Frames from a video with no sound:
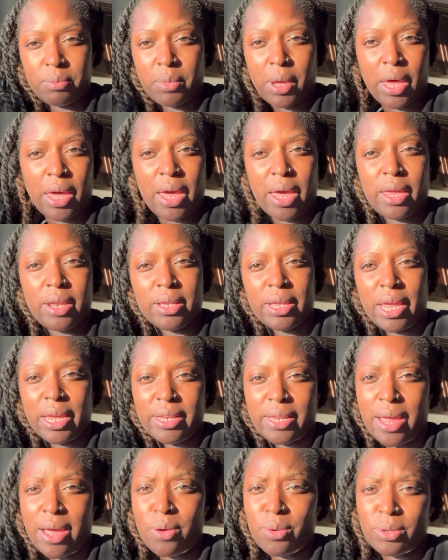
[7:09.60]
My head, like
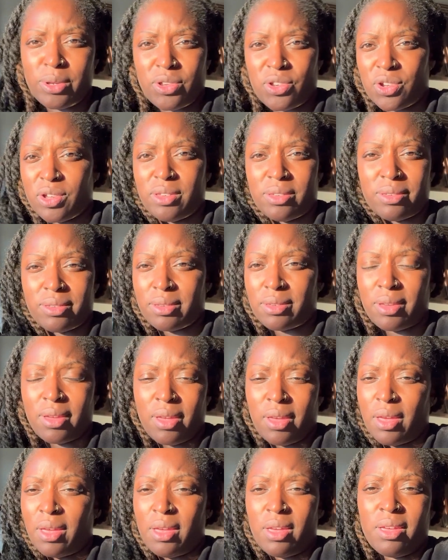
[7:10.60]
now it's just
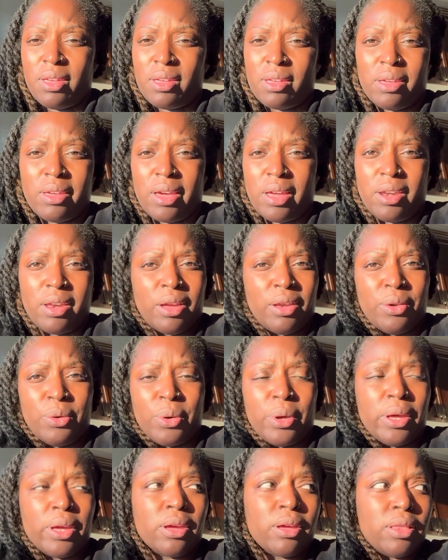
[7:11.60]
getting
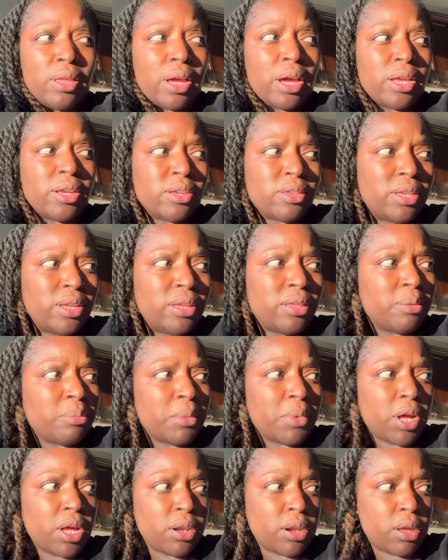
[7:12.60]
annoying. Like I just need them
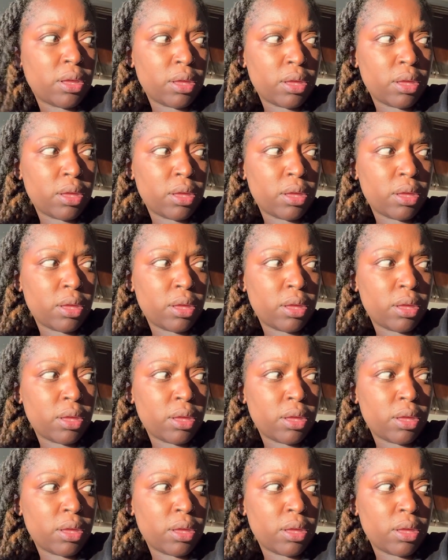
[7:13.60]
gone.